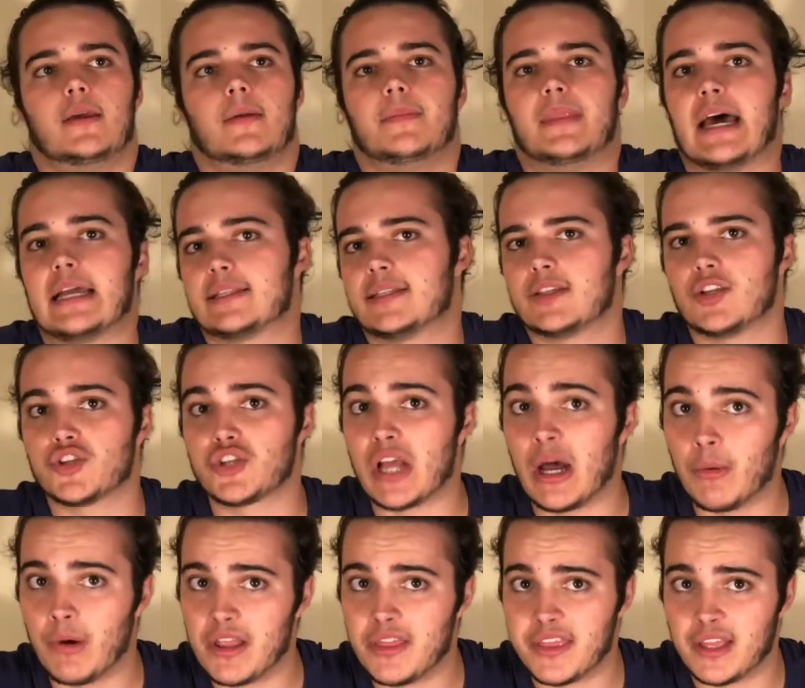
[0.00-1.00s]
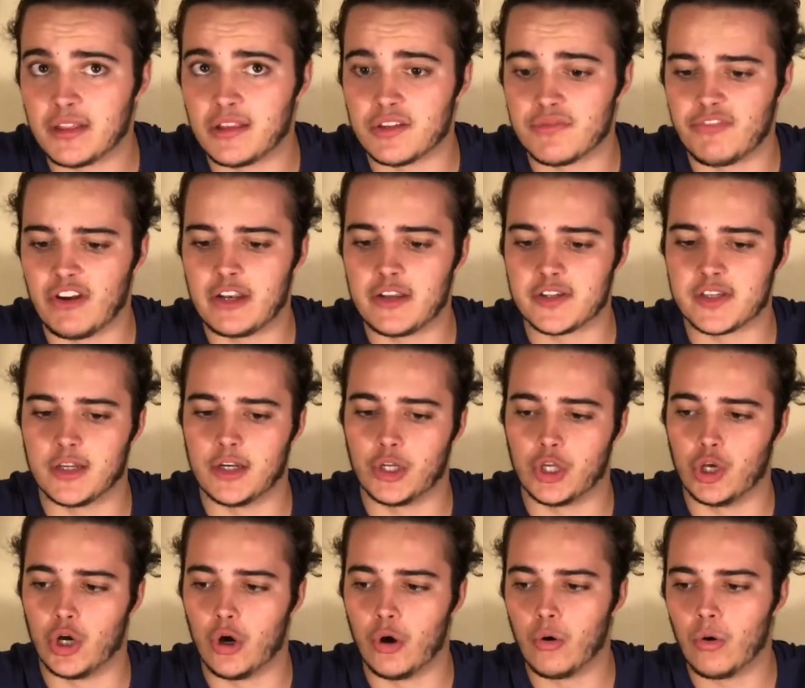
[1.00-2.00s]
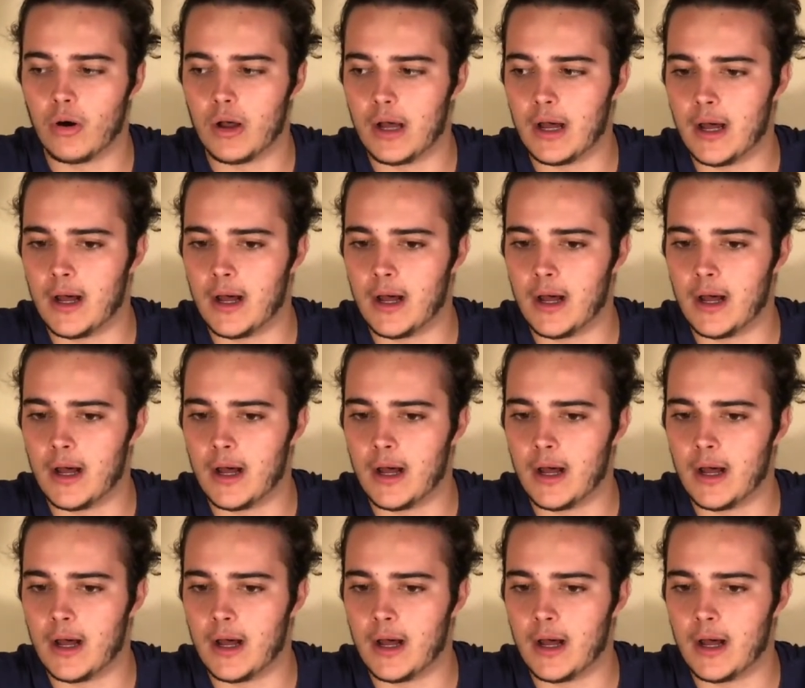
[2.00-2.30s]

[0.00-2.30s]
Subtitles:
That's just how I think this fight is going to go.